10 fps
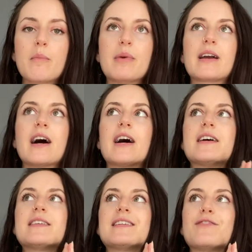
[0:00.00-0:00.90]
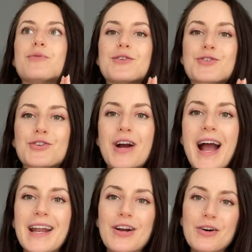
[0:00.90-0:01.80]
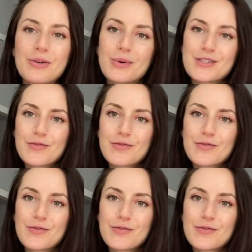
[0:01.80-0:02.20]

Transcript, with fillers: because if we try to go to what's